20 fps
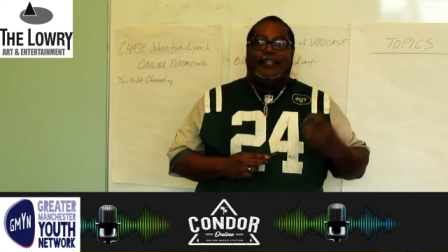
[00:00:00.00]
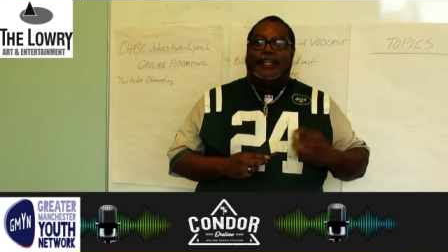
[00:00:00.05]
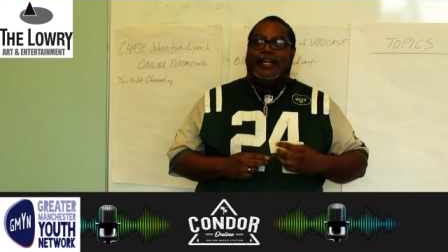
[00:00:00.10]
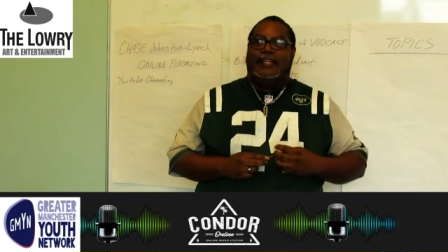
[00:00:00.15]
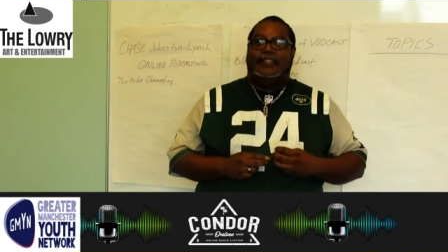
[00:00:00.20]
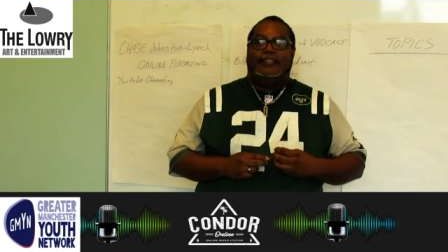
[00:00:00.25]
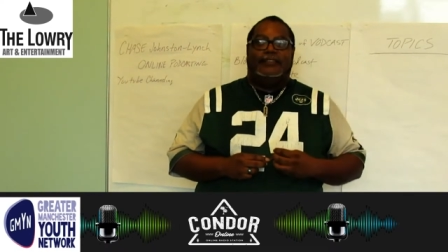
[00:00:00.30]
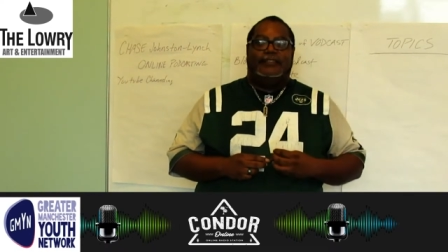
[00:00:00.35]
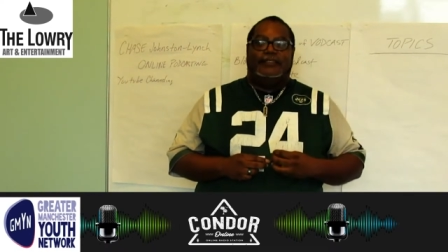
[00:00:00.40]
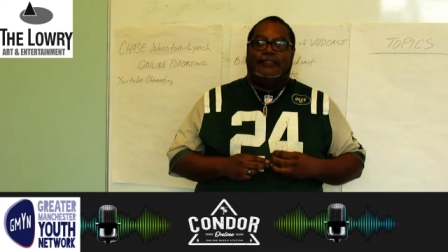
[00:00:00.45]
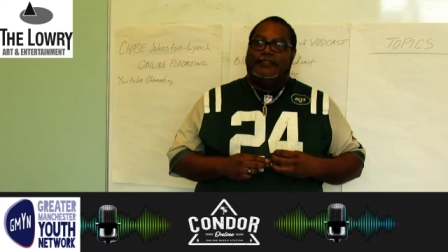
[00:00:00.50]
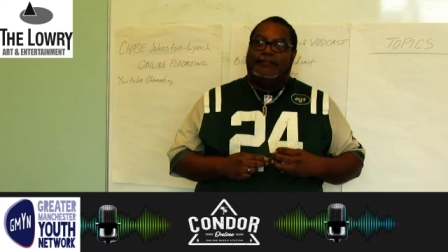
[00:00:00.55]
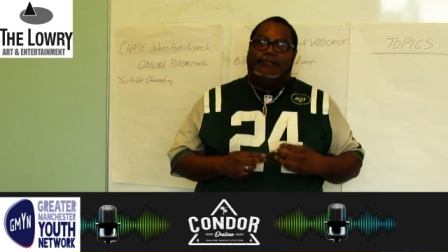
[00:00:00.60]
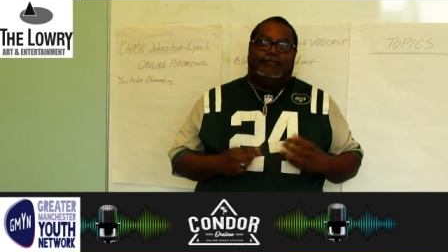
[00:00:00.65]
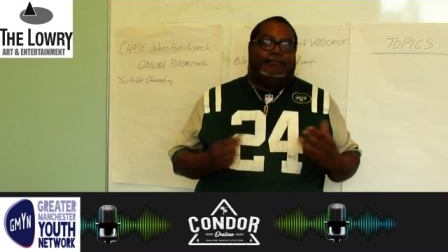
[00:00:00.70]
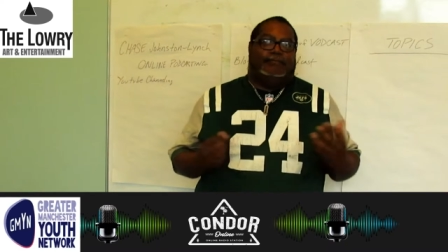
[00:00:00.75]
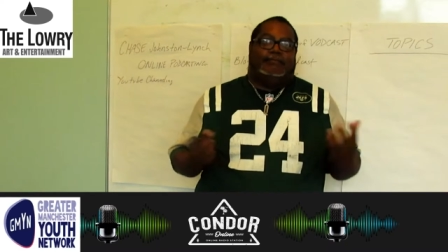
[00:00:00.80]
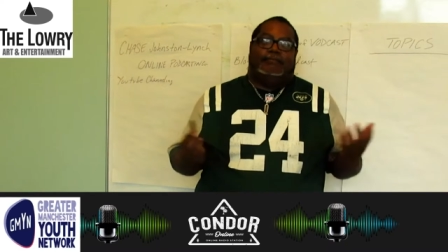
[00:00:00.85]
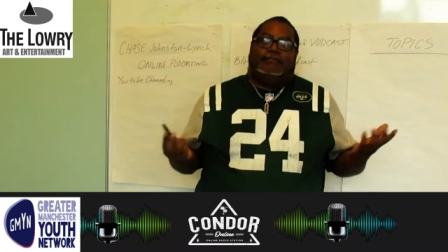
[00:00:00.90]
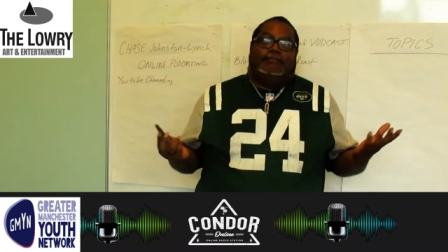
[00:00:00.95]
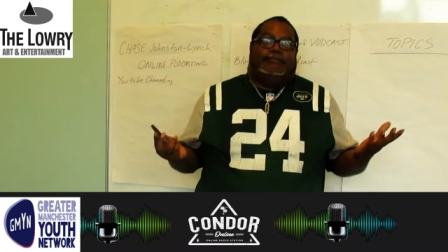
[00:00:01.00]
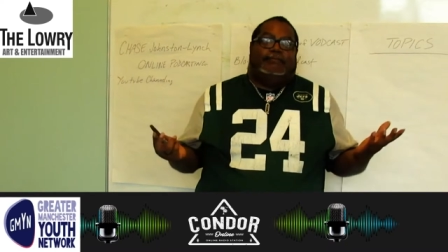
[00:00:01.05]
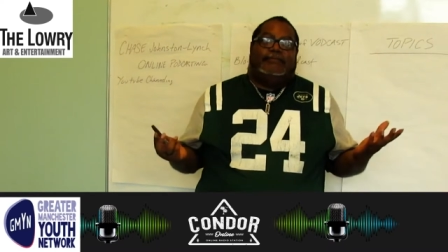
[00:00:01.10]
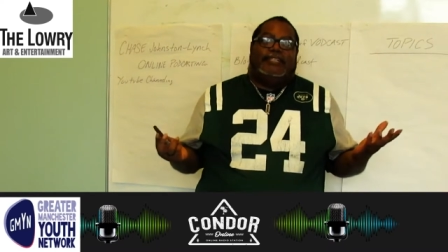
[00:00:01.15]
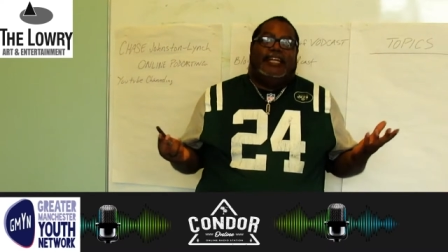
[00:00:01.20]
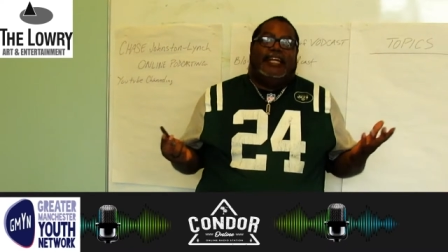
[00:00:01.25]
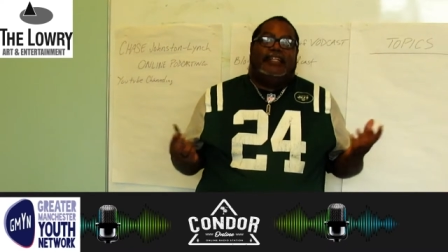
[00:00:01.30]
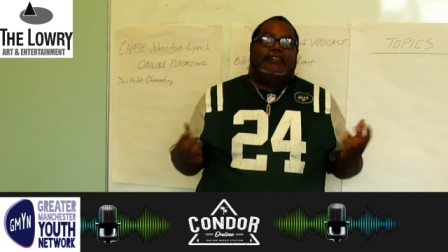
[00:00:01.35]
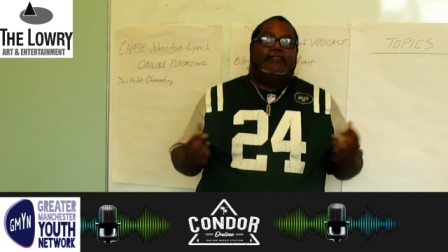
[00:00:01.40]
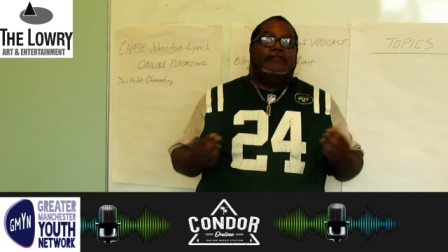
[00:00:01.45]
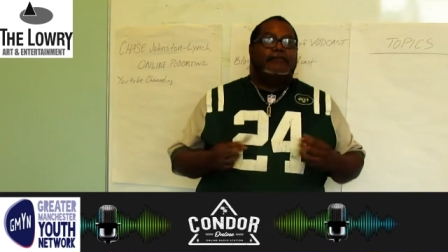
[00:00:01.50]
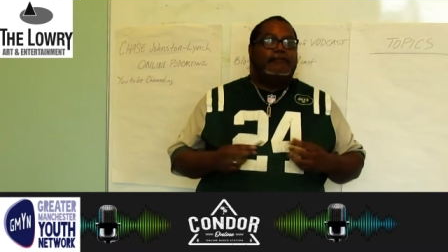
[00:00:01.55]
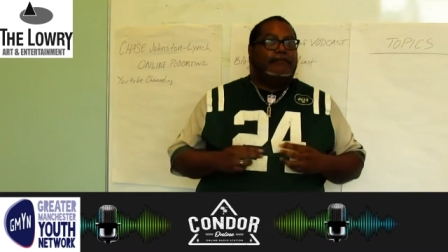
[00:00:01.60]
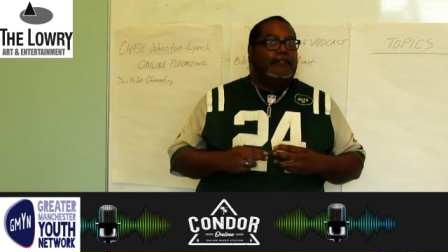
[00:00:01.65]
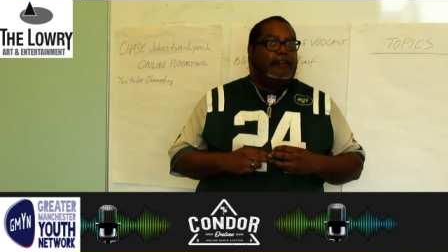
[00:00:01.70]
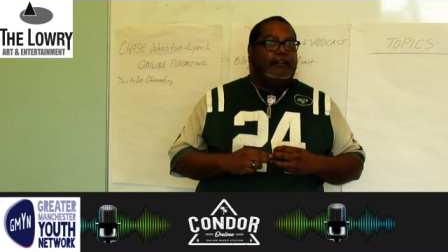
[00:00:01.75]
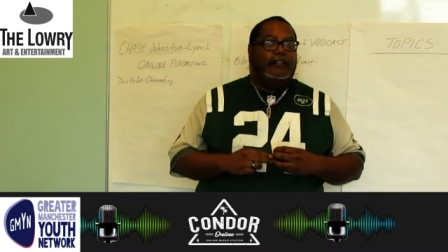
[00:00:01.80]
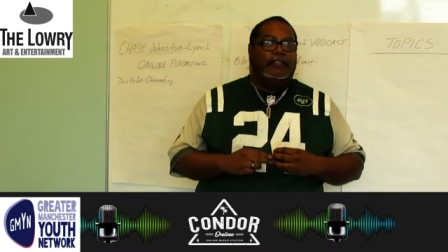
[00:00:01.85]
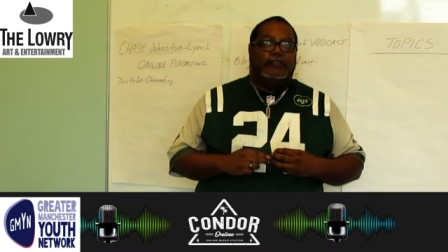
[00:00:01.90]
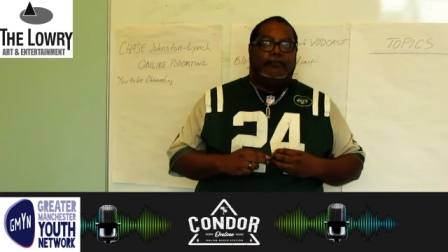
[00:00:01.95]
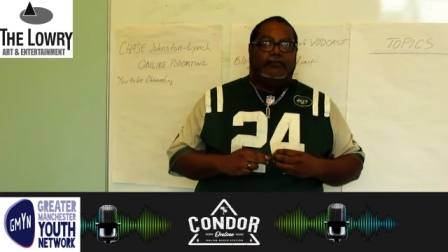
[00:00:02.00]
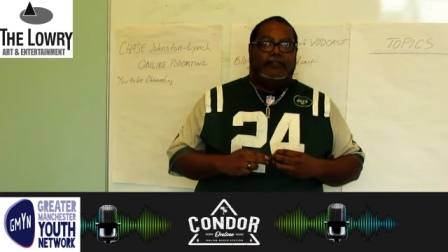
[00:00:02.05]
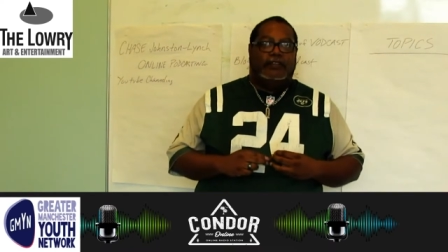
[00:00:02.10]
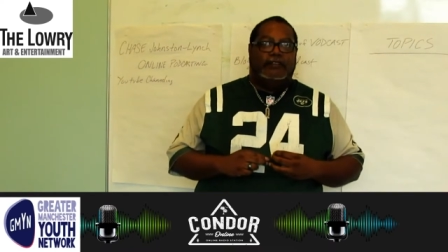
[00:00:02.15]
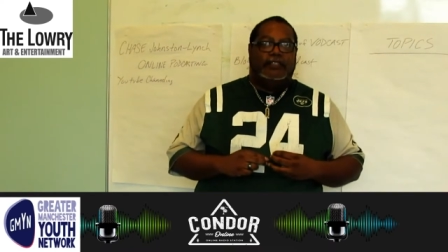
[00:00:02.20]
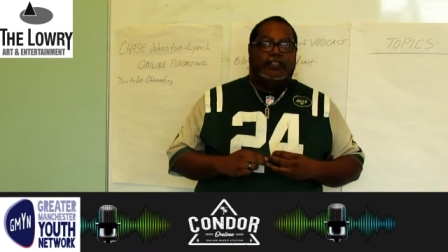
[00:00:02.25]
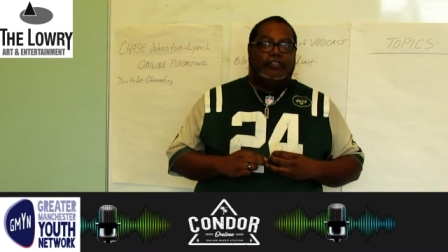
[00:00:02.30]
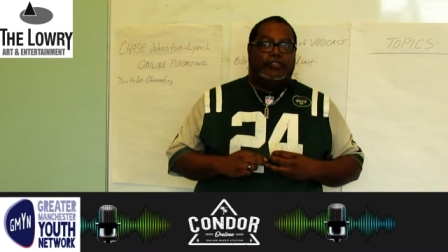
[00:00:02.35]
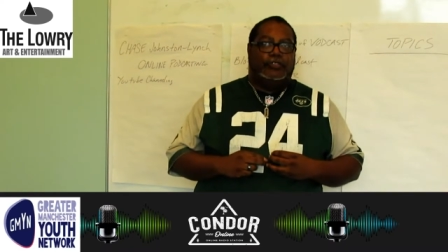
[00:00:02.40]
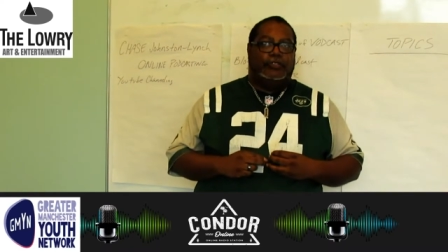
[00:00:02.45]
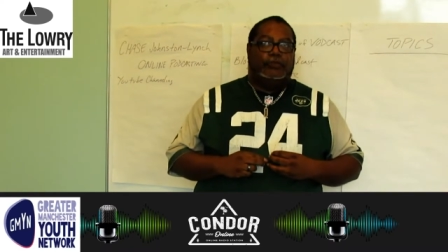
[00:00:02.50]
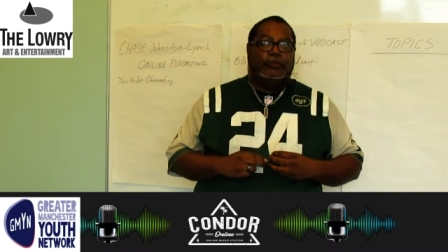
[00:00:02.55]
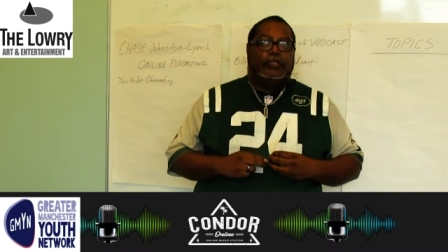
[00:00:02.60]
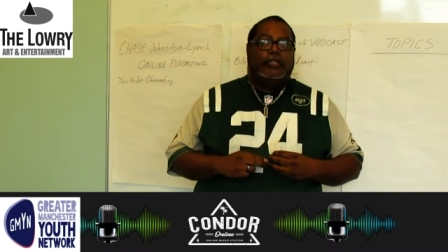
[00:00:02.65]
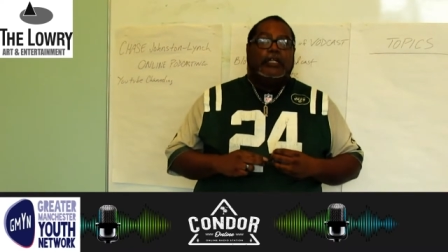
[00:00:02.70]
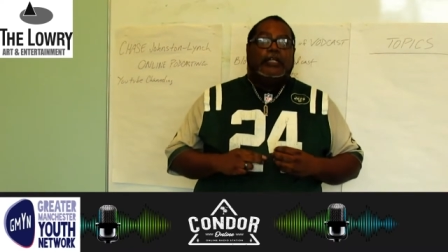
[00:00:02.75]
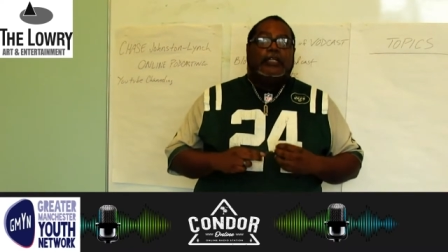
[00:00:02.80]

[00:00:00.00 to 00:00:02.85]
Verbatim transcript: Again, and very very true.